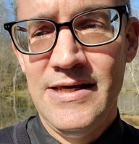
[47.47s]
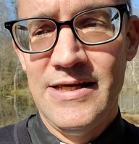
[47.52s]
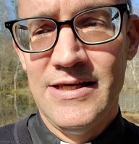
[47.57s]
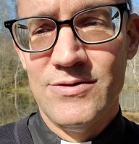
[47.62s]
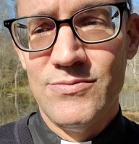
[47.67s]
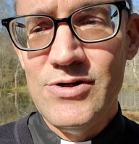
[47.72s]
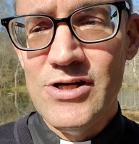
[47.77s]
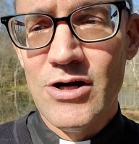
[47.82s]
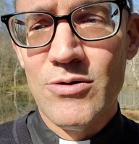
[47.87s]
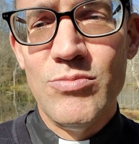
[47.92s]

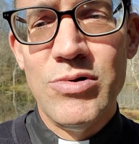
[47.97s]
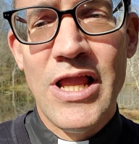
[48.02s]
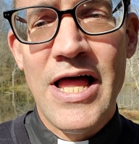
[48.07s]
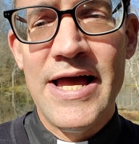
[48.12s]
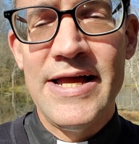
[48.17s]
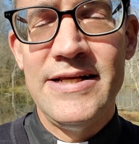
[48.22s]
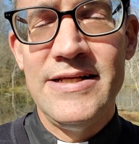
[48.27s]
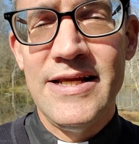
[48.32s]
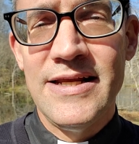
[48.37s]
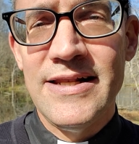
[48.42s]
We are
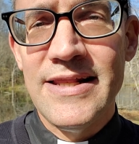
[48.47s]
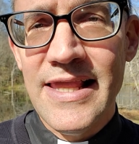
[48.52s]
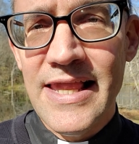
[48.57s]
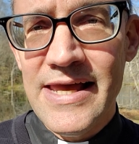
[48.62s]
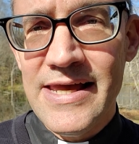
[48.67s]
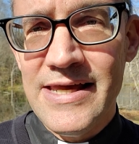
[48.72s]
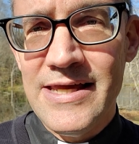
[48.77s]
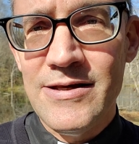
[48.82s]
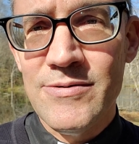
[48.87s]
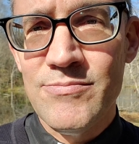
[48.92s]
blind and
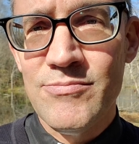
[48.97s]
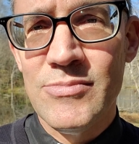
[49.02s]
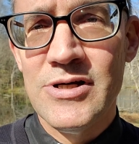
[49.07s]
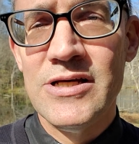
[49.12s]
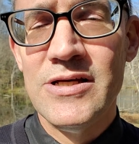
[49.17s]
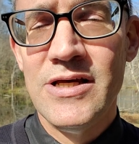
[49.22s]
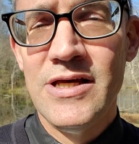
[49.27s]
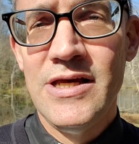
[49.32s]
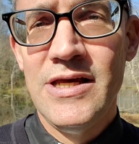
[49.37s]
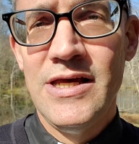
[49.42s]
lame,
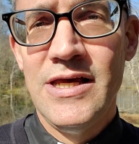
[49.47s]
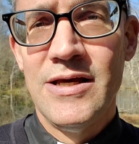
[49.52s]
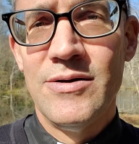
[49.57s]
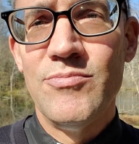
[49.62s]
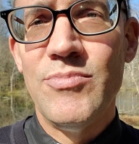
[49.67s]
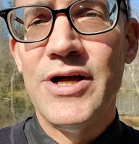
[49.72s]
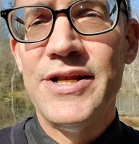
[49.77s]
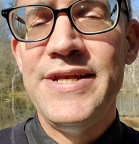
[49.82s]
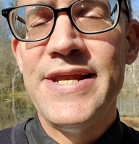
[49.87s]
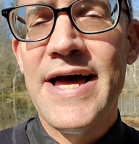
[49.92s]

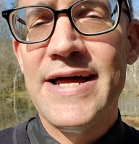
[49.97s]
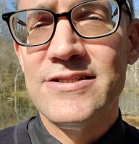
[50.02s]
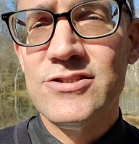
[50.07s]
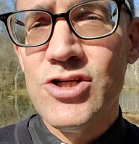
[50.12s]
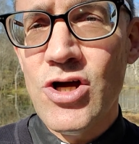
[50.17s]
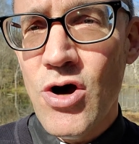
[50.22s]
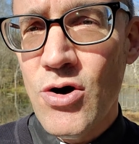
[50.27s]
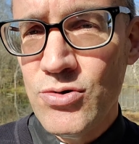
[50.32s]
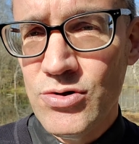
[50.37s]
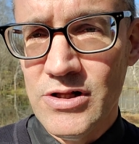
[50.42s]
but not
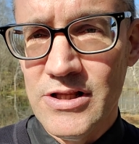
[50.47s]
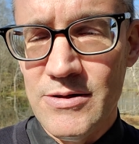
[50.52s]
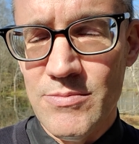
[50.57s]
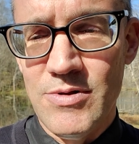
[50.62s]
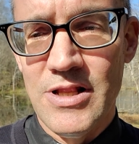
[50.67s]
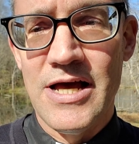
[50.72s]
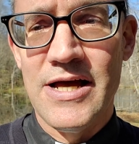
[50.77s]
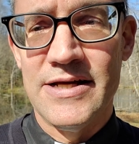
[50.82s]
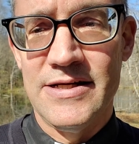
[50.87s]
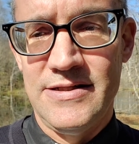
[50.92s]
totally
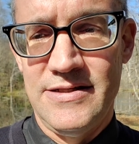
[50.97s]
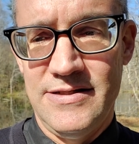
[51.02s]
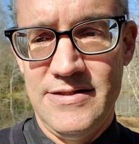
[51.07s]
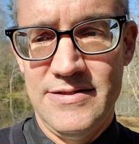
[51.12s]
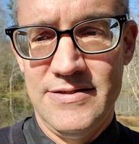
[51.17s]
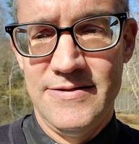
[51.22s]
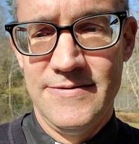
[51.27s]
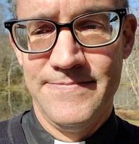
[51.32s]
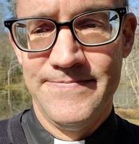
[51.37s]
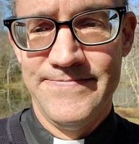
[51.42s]
blind.
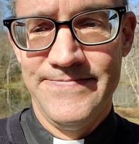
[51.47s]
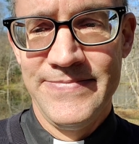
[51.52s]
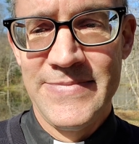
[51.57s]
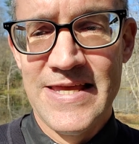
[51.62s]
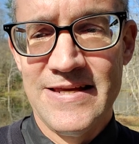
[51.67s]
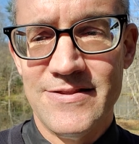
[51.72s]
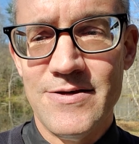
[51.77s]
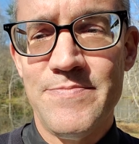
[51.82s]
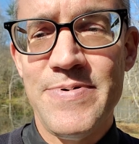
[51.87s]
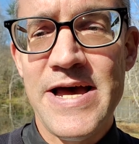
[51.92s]

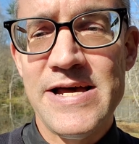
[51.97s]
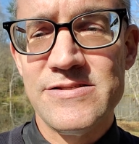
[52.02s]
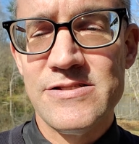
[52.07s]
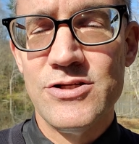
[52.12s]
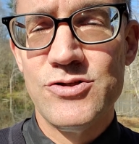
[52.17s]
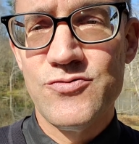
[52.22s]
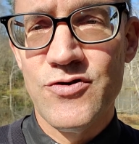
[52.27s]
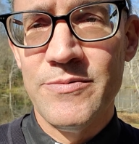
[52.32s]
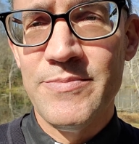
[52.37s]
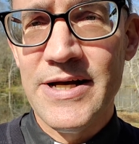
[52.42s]
The
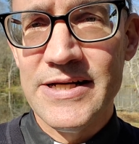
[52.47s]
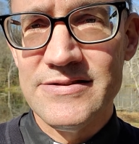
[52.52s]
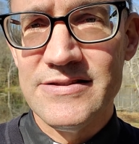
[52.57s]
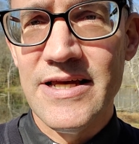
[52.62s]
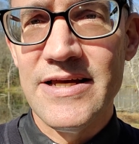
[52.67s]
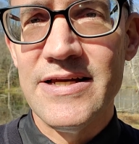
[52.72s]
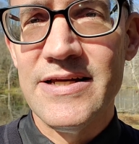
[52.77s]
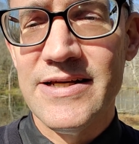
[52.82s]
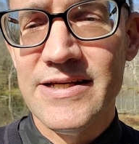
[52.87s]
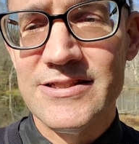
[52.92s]
passage from
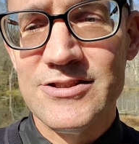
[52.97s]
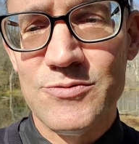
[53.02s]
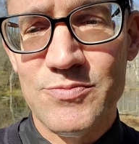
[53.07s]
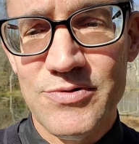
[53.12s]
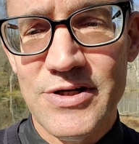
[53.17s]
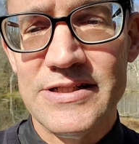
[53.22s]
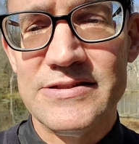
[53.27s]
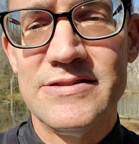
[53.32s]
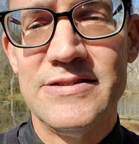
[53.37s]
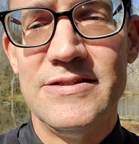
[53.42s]
Isaiah
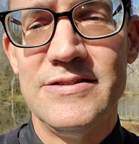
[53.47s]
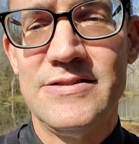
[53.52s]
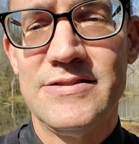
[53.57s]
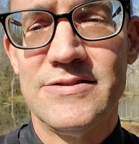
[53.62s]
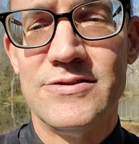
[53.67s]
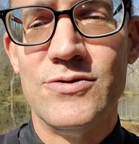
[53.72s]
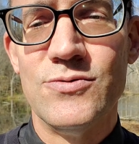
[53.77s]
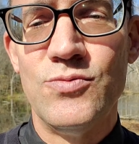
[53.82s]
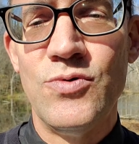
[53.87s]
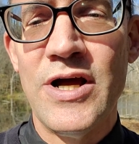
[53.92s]
expresses
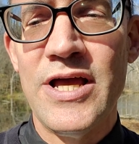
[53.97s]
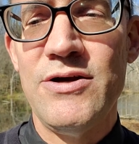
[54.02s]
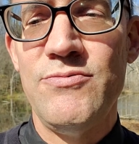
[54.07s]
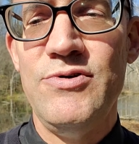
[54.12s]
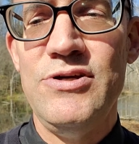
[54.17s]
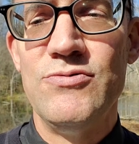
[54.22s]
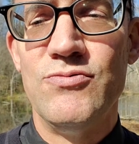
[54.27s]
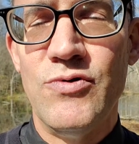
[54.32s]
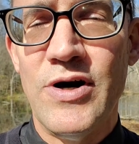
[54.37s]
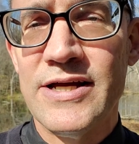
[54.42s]
the way
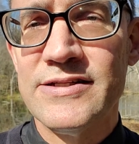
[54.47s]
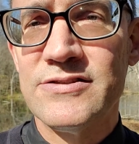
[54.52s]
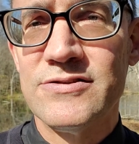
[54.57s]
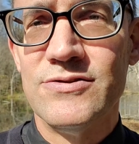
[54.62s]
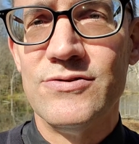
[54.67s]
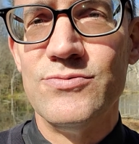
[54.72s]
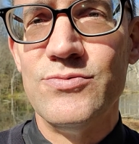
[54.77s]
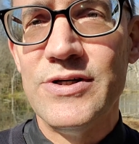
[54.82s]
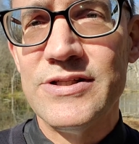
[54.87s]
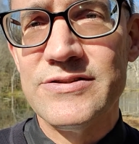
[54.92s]
we
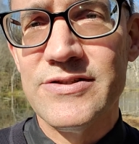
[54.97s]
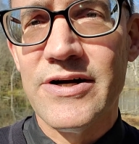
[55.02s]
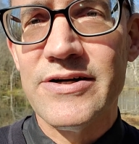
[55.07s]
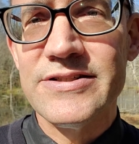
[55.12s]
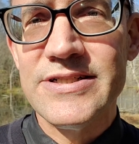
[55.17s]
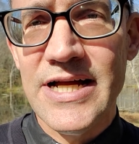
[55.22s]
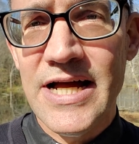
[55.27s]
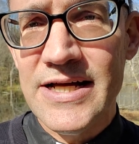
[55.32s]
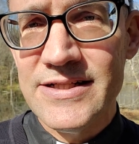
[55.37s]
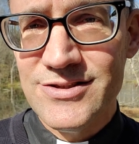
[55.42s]
wrestle with our
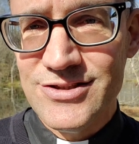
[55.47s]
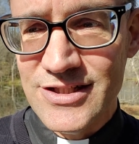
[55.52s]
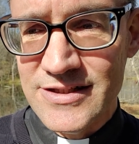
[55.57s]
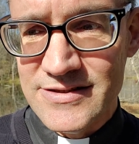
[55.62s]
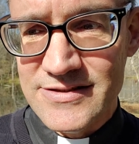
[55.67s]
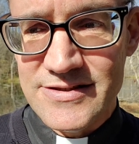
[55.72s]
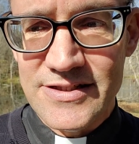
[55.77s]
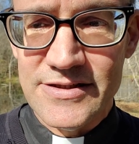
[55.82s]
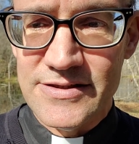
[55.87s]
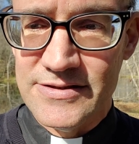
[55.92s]

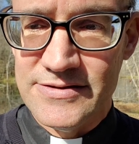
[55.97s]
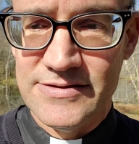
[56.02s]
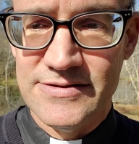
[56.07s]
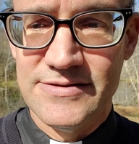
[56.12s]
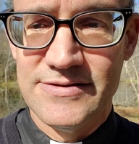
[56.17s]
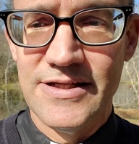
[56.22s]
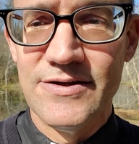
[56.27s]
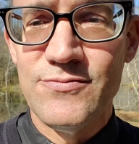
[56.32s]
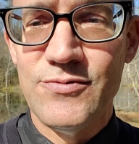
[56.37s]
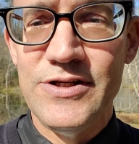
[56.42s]

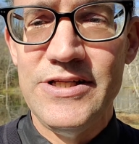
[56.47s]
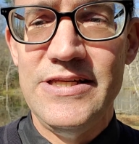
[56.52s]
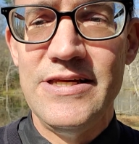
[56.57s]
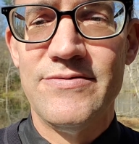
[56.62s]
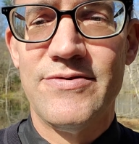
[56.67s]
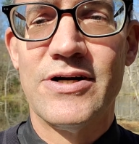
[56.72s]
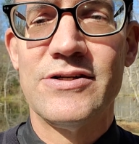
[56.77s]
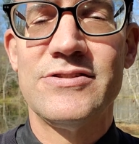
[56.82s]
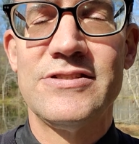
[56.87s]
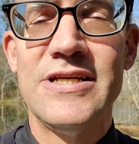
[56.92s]
consciences. If we give
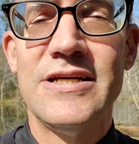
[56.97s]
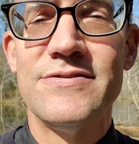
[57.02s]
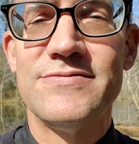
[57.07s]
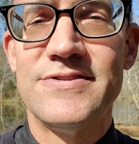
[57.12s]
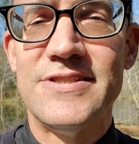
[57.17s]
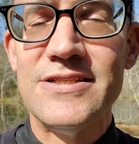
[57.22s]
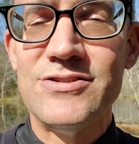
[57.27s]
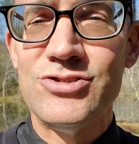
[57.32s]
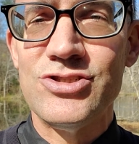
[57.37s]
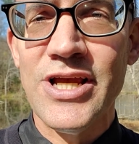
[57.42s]
ourselves
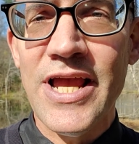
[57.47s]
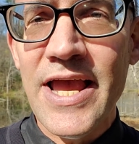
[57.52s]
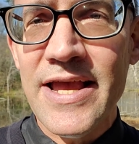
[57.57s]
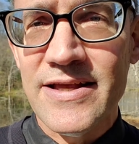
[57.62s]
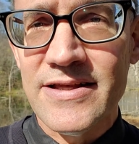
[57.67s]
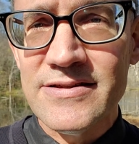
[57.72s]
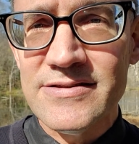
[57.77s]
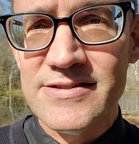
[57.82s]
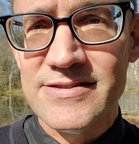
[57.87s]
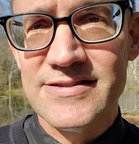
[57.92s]
the
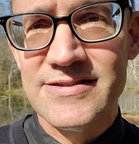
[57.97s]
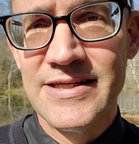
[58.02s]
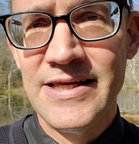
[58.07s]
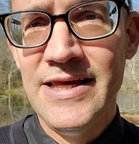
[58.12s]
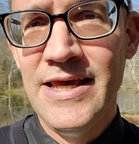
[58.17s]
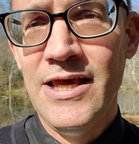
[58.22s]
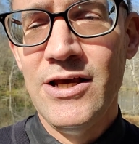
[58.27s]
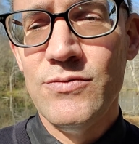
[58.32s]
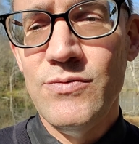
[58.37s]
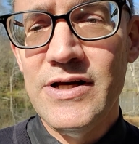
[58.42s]
chance,
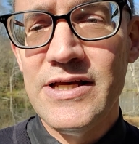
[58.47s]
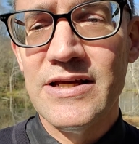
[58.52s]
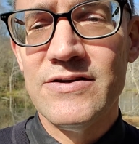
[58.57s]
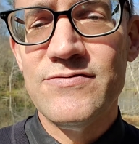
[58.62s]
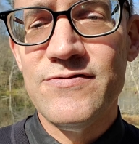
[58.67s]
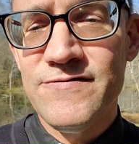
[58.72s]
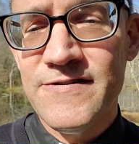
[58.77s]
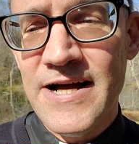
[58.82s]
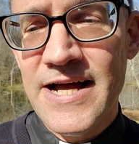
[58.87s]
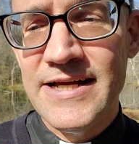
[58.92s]
we can
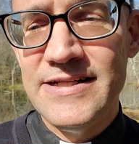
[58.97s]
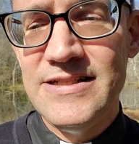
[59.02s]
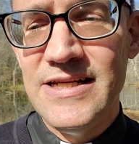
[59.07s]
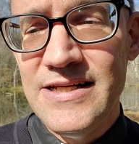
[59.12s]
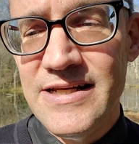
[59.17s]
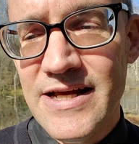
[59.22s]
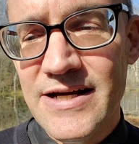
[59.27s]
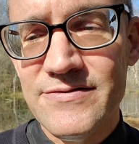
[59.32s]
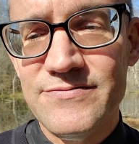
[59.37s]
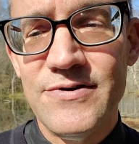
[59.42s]
find
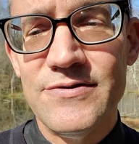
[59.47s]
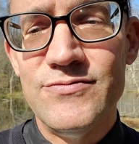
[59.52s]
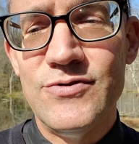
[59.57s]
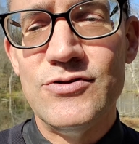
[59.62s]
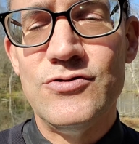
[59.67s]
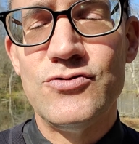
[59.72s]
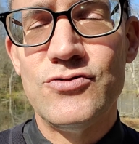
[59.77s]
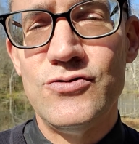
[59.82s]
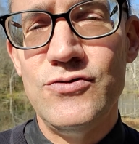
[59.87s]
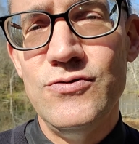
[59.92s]
enough of the
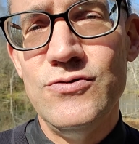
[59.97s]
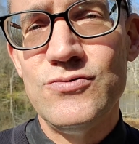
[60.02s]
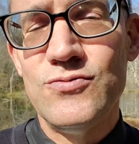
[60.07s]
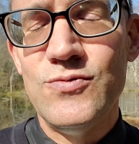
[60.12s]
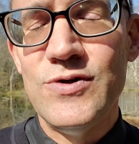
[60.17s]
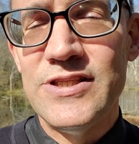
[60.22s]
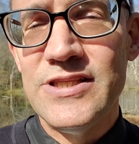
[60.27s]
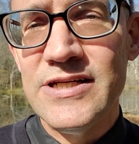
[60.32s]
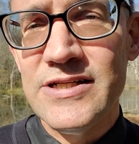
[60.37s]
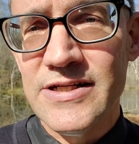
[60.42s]
truth
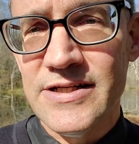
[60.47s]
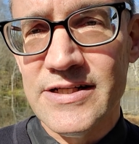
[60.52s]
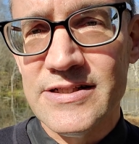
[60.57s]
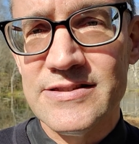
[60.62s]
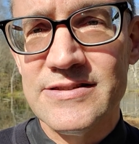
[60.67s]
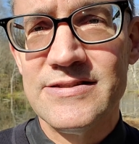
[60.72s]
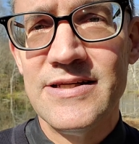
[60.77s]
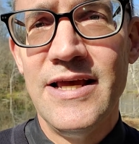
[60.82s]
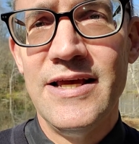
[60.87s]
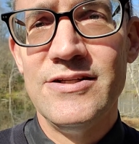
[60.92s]
within
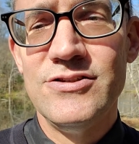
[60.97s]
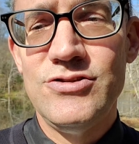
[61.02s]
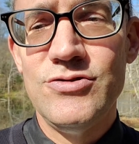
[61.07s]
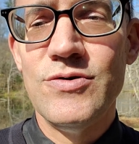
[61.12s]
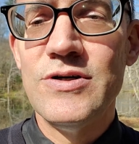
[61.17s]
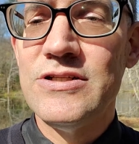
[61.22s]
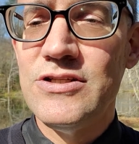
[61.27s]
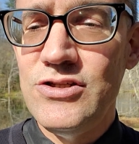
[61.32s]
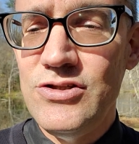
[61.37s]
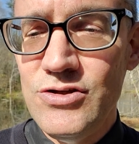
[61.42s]
us to
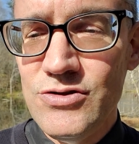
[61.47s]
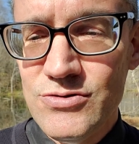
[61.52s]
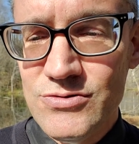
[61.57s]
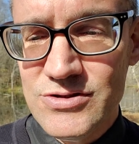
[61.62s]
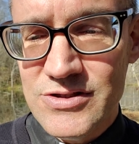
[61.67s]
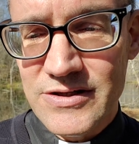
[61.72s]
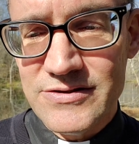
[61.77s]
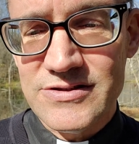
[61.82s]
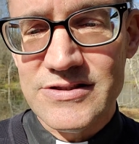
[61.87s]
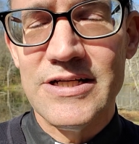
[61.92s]
accuse
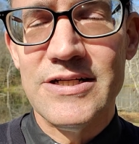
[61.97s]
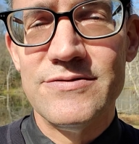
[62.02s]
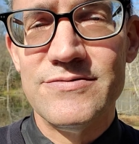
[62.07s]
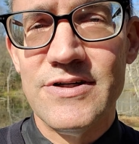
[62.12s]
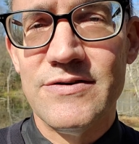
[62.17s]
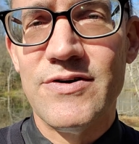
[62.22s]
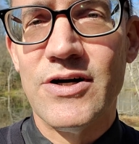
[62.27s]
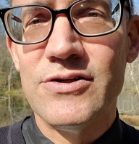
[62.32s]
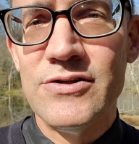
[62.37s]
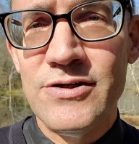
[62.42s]
ourselves
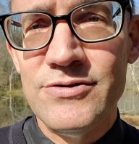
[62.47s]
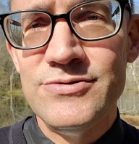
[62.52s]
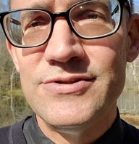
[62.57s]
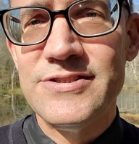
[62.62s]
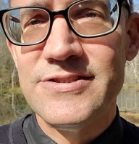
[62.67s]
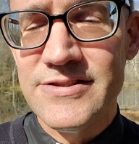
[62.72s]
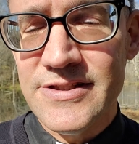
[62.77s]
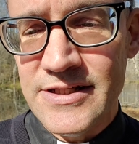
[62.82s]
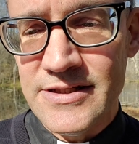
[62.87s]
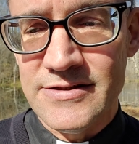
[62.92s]
of our own
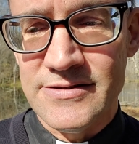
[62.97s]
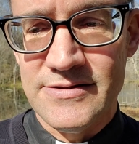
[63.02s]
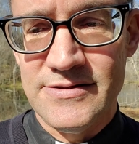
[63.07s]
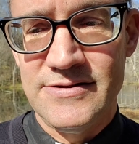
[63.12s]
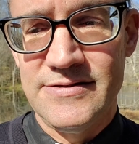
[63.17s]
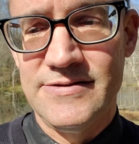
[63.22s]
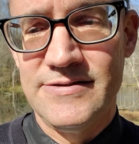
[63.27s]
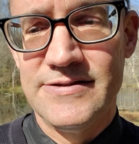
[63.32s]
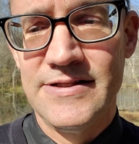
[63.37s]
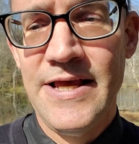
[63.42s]

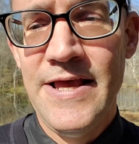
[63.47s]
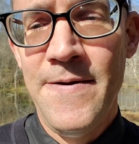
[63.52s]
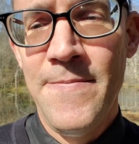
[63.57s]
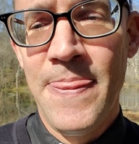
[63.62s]
sins.